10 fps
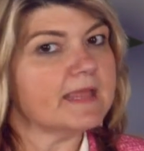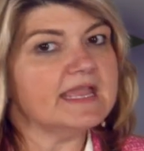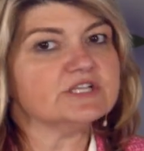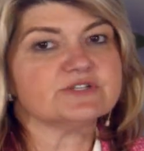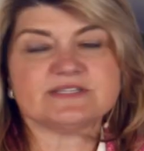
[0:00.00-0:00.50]

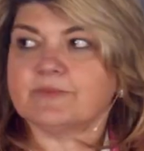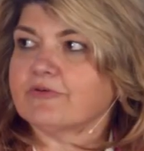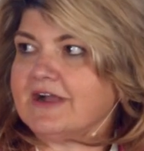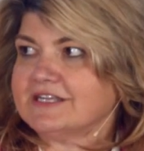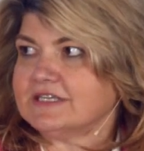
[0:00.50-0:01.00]
Interesting
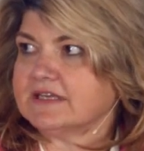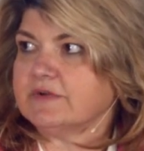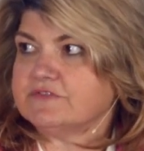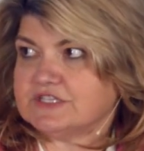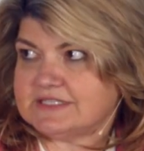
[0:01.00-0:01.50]
project that
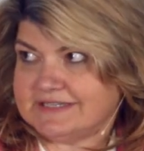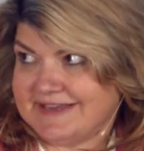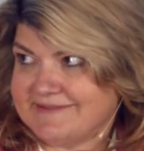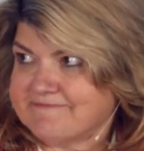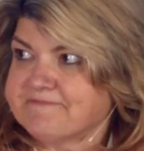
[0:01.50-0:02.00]
we've just
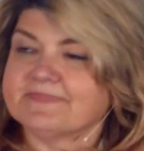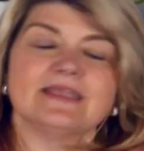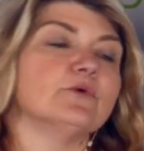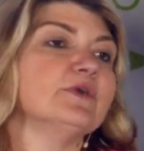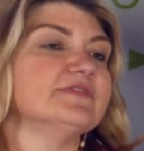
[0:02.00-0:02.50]
done.
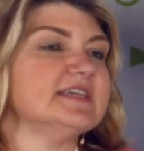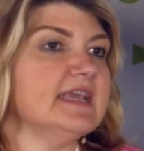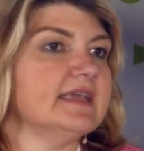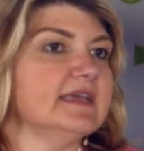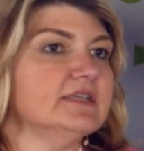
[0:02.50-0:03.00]
We've
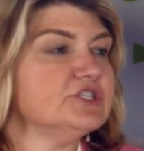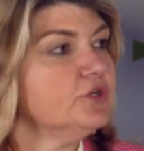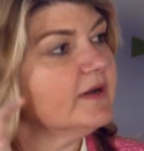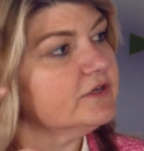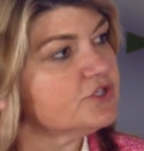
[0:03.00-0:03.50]
taken
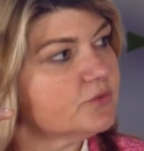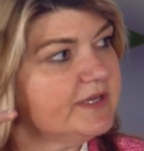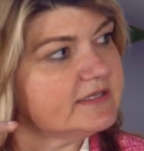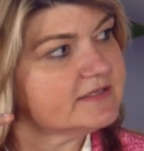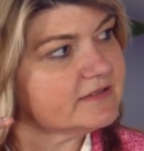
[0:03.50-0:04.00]
two hundred
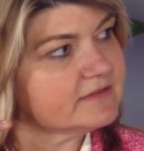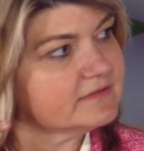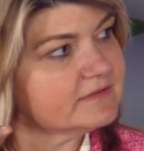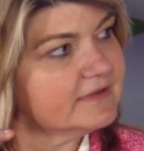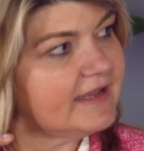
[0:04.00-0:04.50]
tweets,
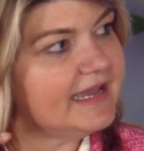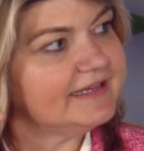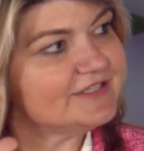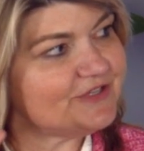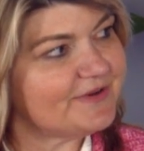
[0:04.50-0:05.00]
and
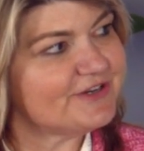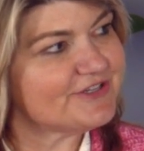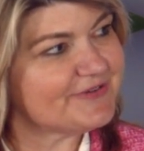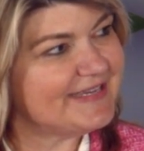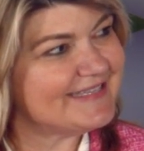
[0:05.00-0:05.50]
in two hundred
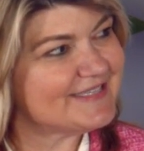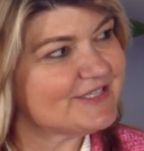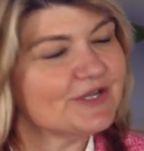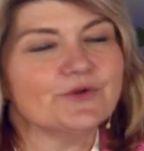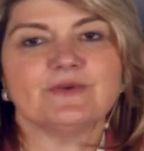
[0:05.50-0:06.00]

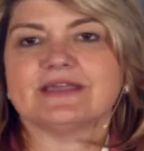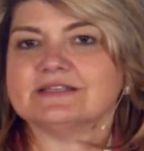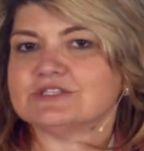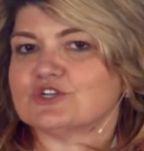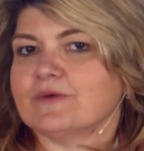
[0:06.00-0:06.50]
tweets, we can
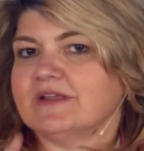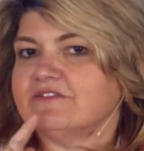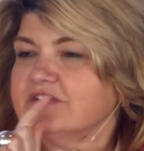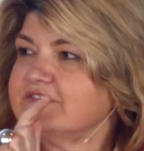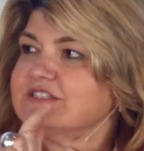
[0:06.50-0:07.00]
determine
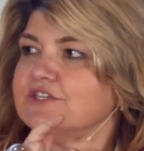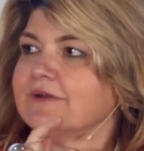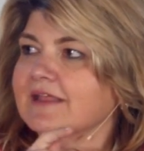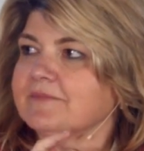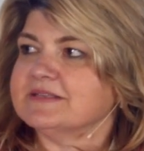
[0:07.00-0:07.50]
fifty-two
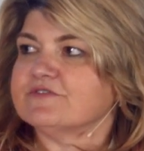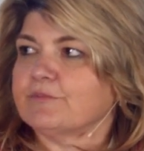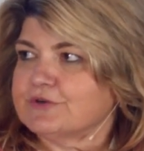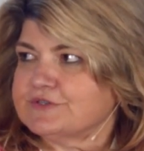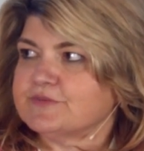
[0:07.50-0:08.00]
elements of a
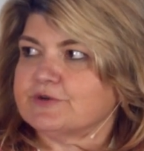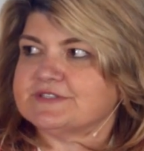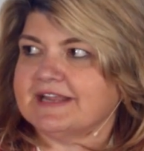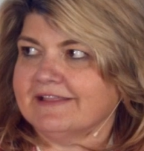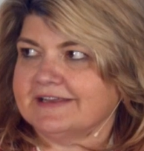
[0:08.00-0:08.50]
person's
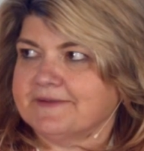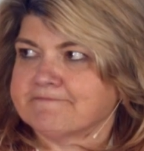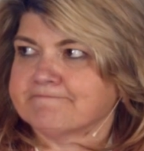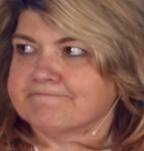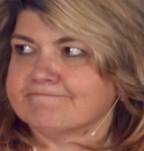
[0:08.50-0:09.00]
personality.
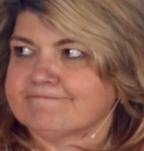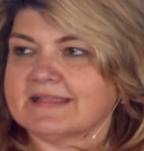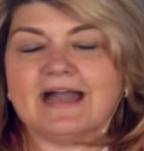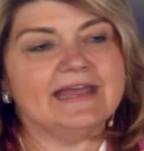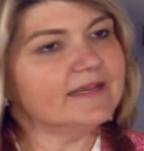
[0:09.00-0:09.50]

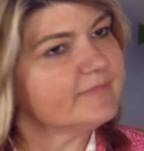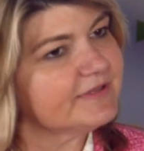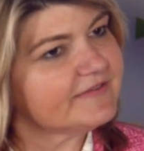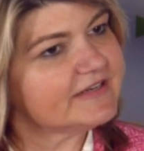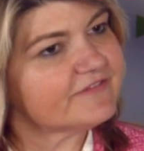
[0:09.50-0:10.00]
I didn't
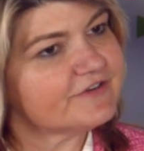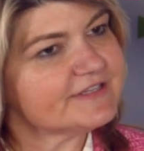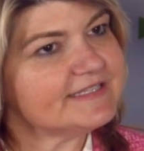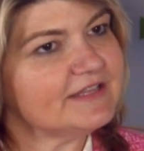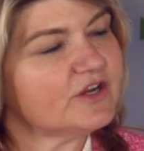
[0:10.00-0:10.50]
believe it at
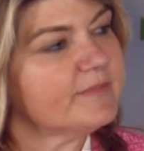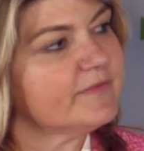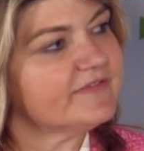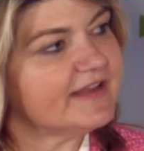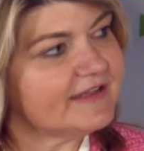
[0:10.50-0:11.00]
first either, but
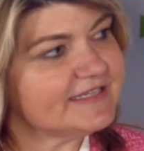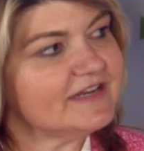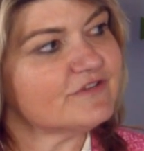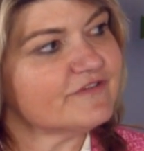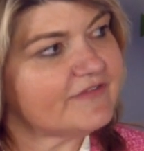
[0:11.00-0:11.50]
we've now done
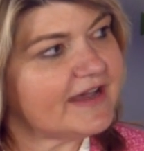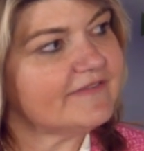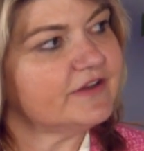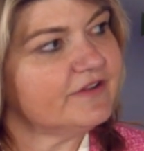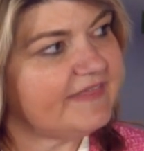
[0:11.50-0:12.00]
it for five
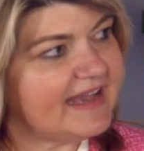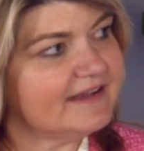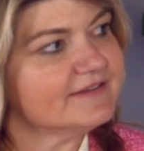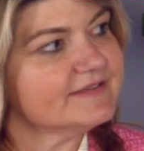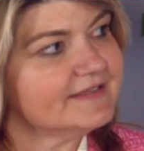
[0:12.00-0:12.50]
hundred
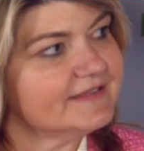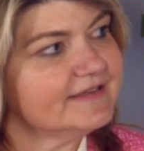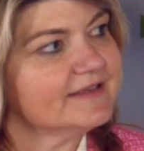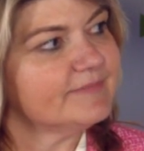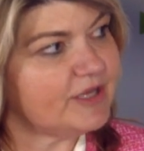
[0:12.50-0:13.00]

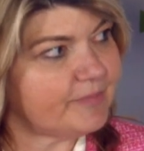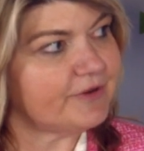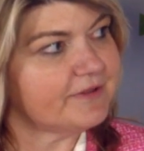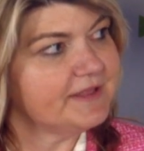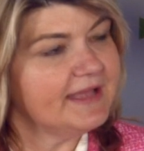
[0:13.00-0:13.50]
thousand
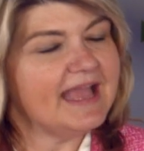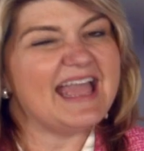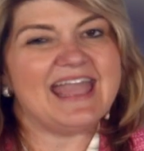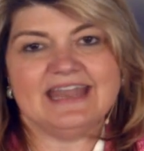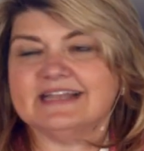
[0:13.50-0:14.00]
people,
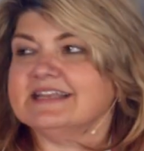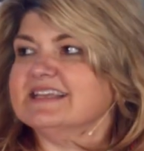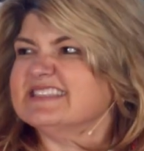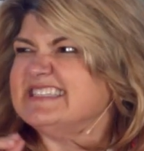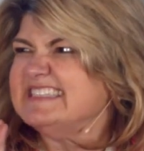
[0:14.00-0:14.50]
and it
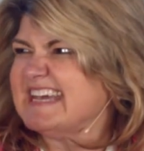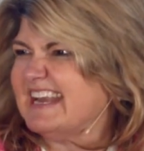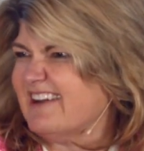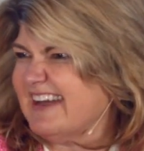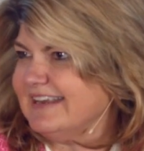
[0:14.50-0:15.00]
is
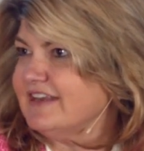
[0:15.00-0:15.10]
dead on.